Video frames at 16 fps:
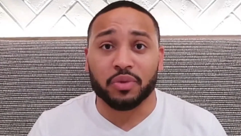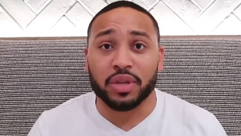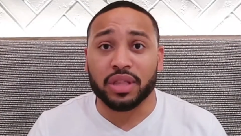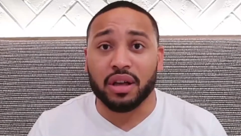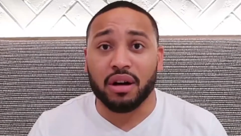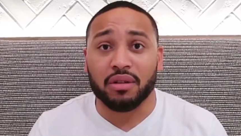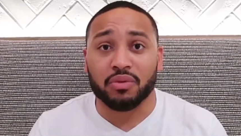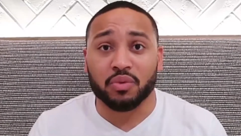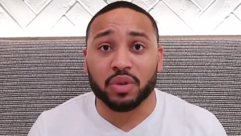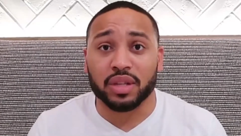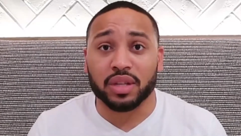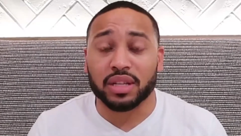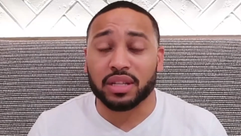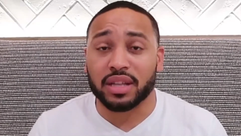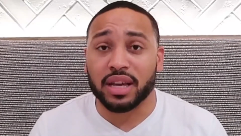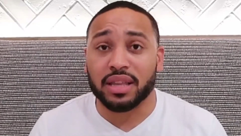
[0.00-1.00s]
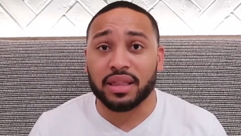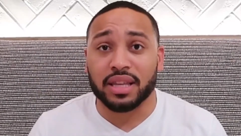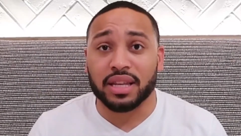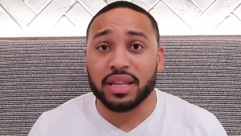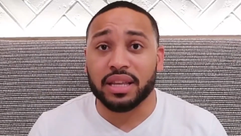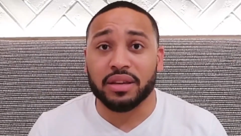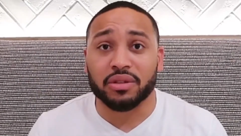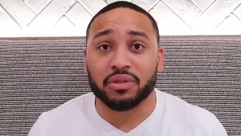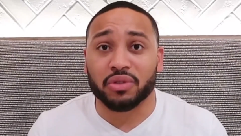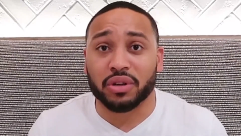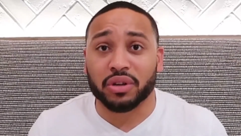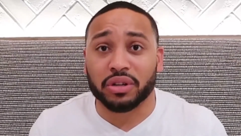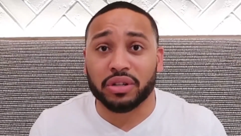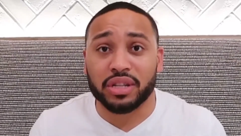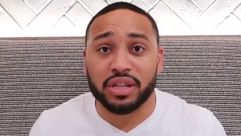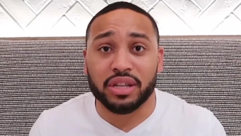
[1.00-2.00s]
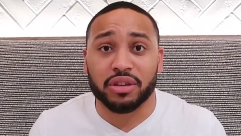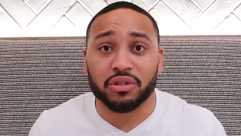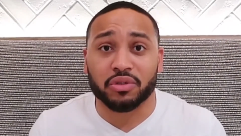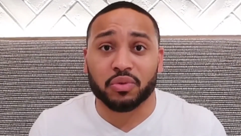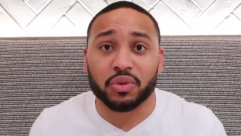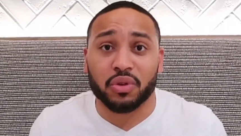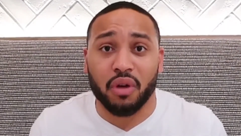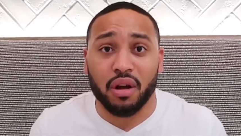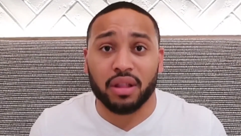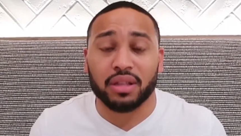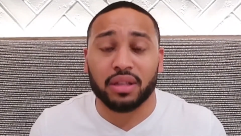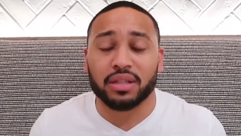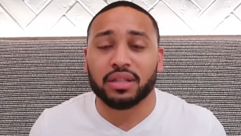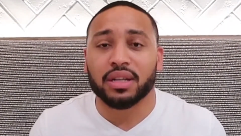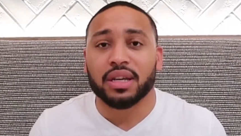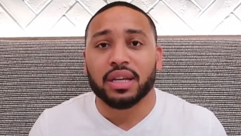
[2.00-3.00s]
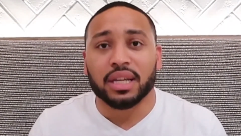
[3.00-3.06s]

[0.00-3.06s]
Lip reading: We thought in real estate, thin deals are good deals, regardless,